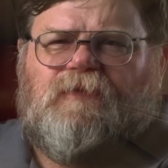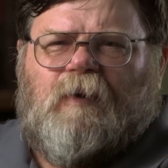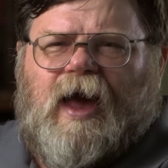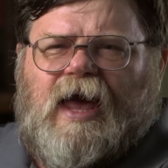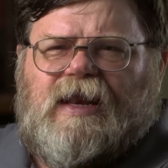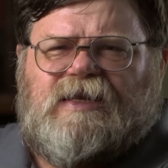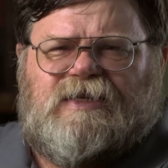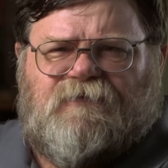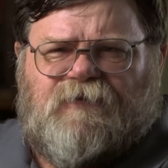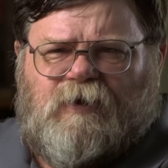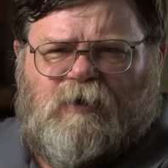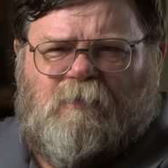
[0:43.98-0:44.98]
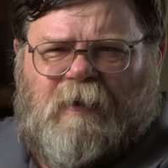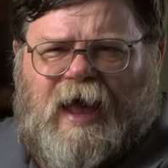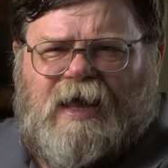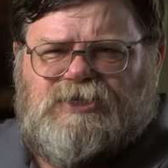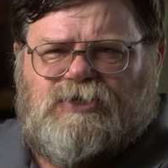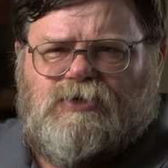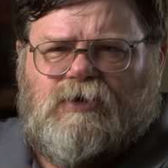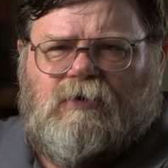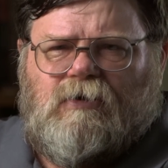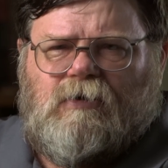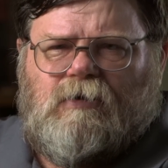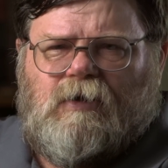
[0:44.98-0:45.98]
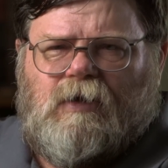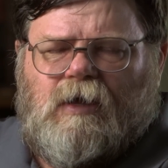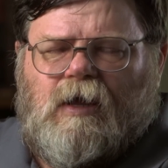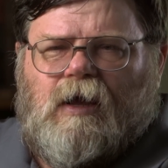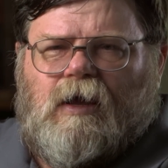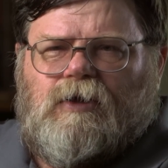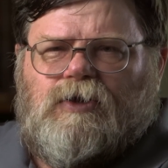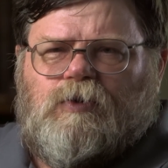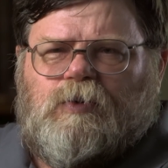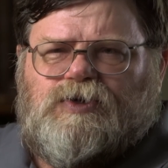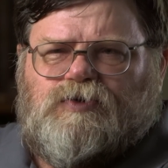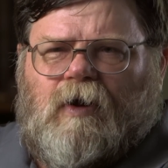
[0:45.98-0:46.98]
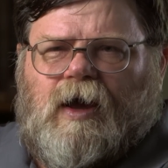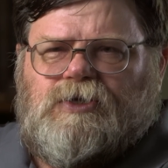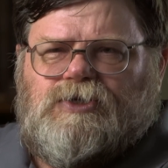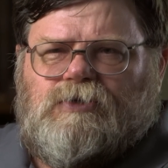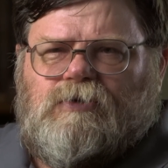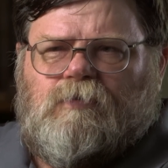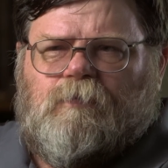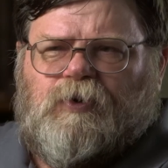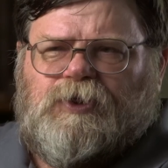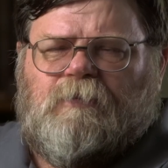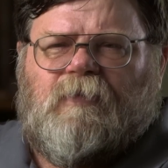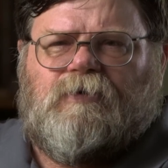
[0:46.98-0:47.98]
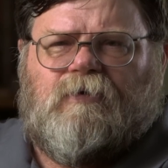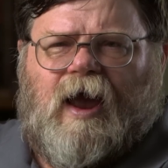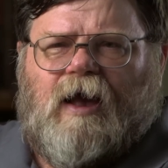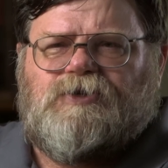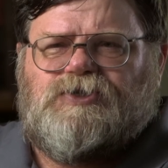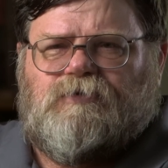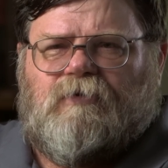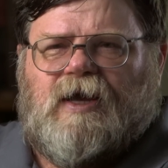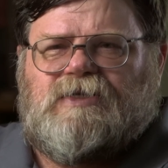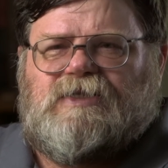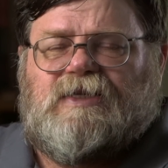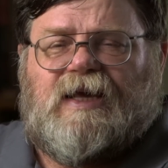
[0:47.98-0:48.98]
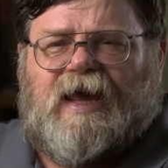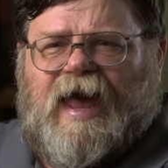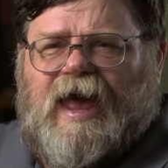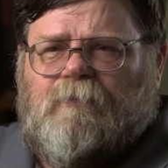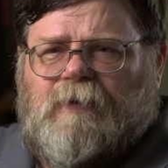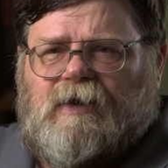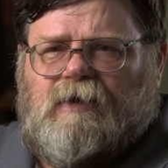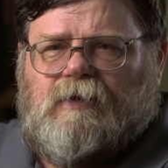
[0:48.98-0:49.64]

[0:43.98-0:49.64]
you had a difficult passenger, you would try to put them under house arrest in a cabin.